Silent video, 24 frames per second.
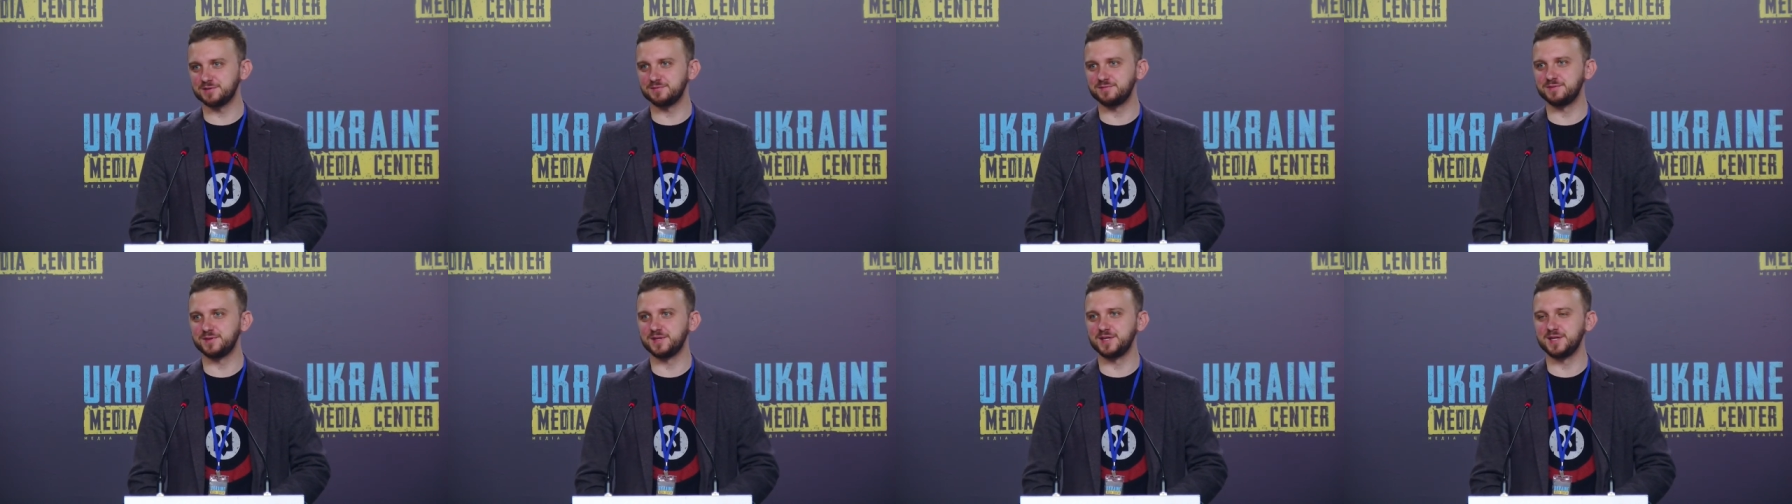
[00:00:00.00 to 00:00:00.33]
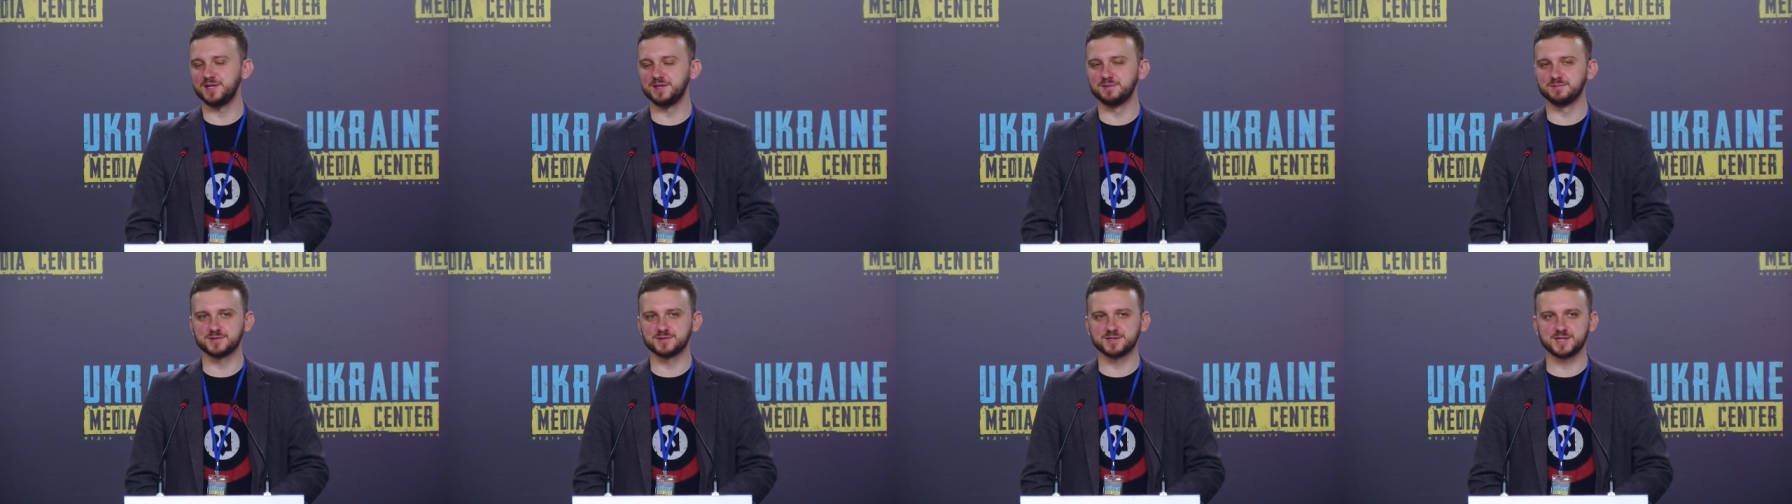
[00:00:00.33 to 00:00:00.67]

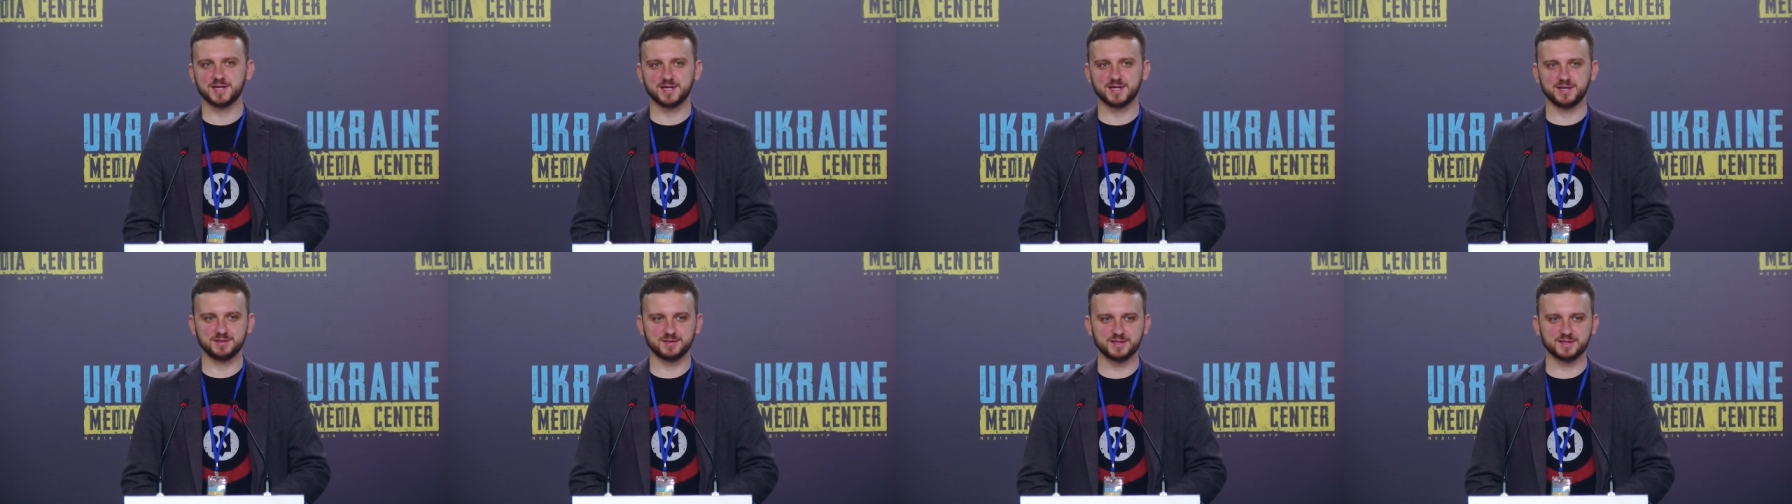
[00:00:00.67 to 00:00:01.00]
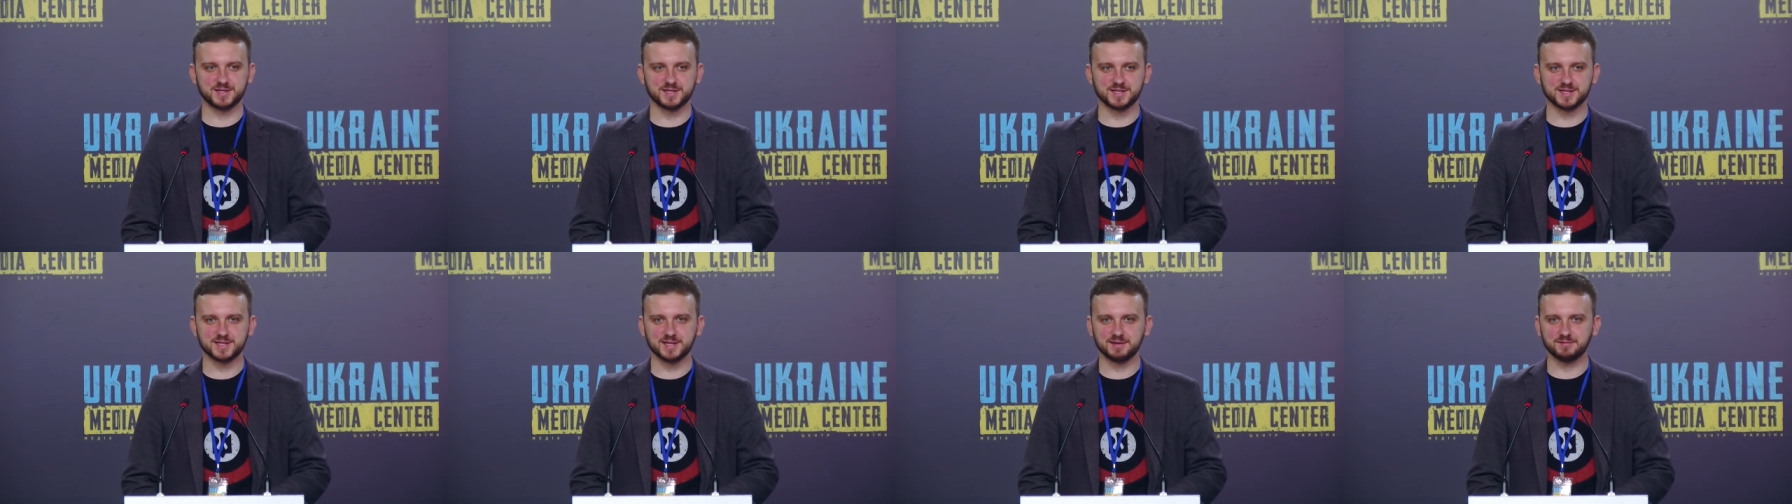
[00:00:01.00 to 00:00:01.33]
What We Renew,
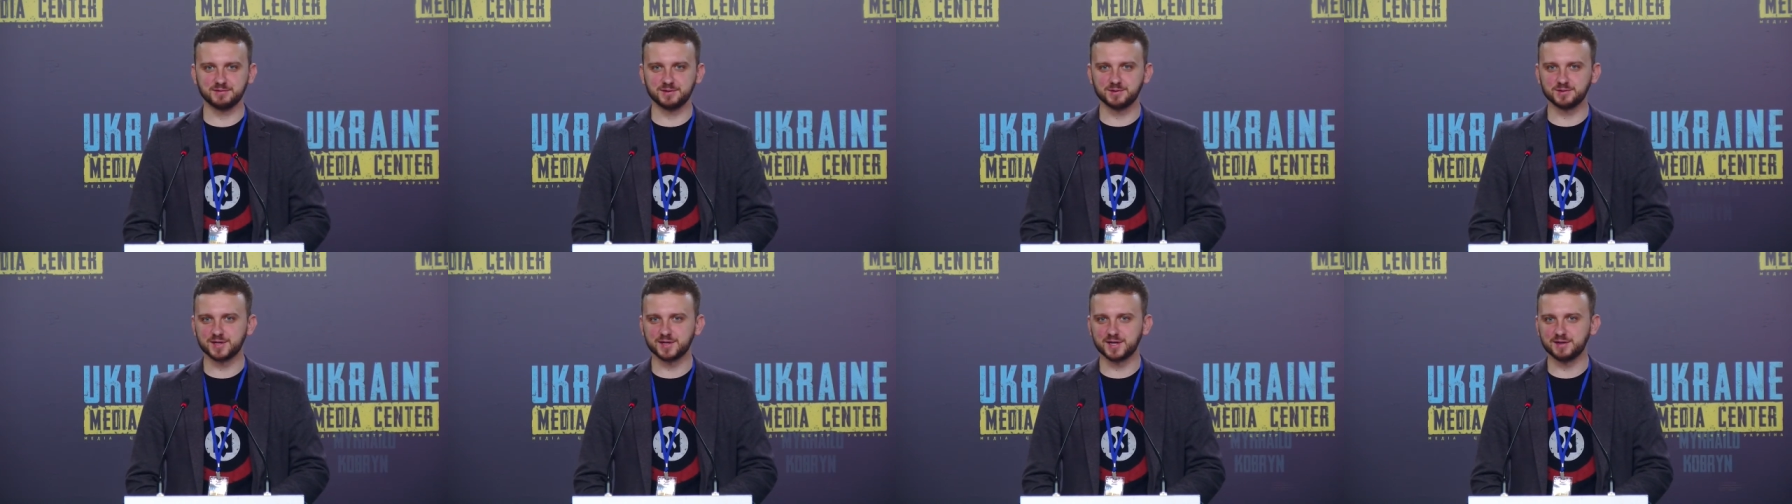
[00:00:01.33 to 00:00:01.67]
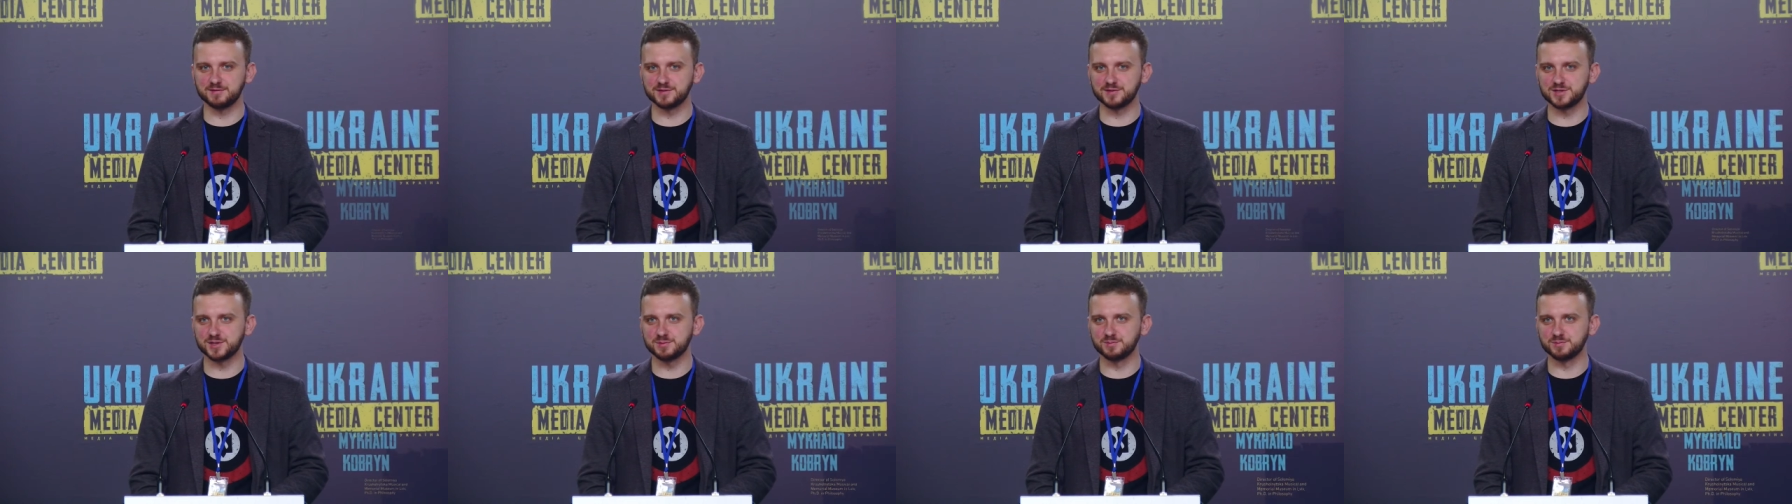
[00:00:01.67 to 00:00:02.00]
What We
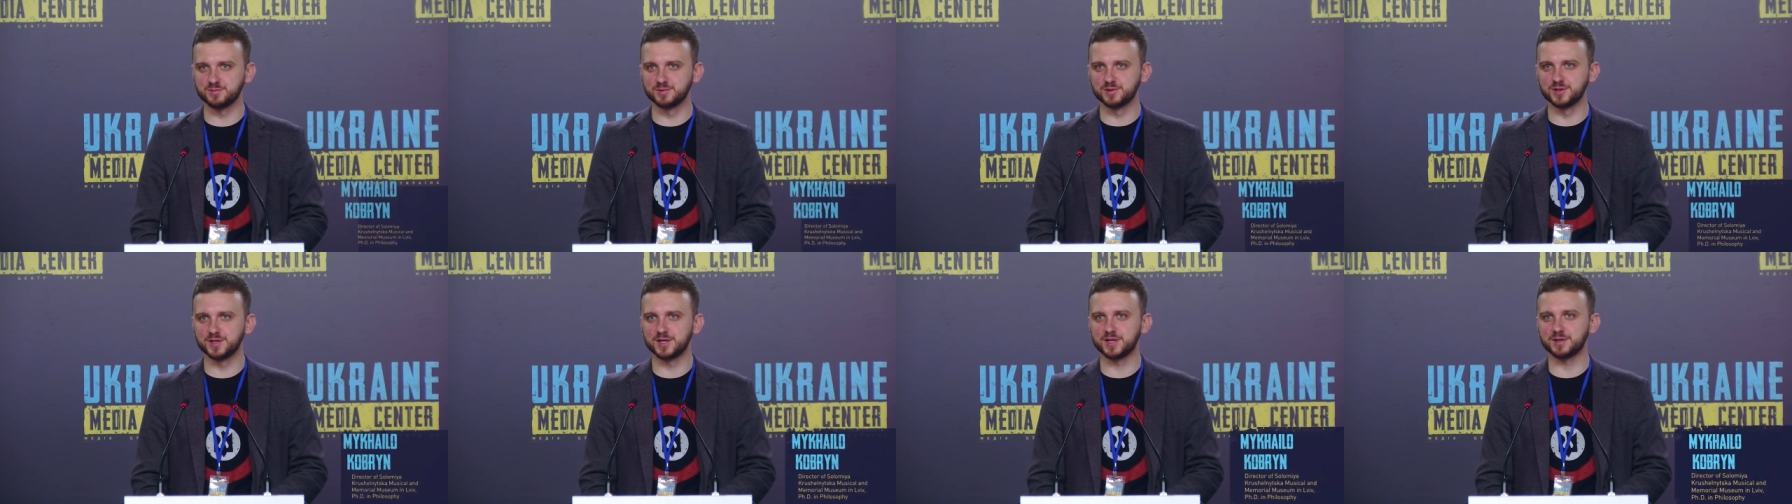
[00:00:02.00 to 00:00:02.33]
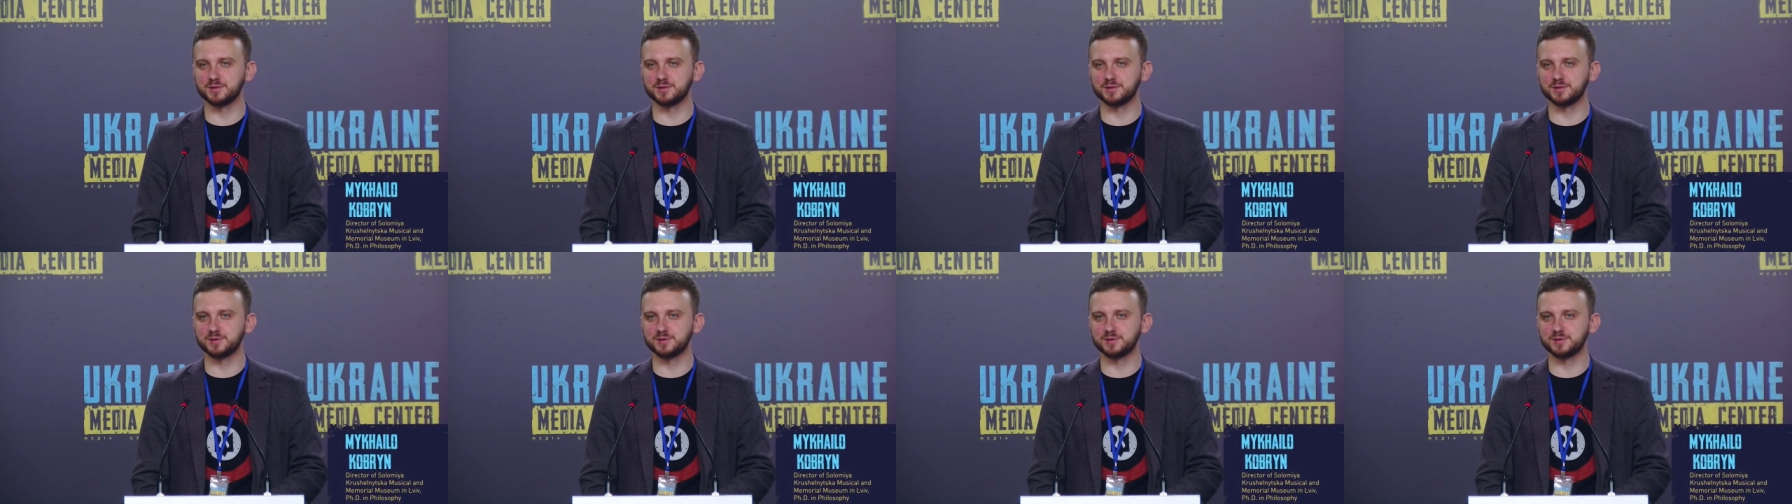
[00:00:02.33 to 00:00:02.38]
Preserve.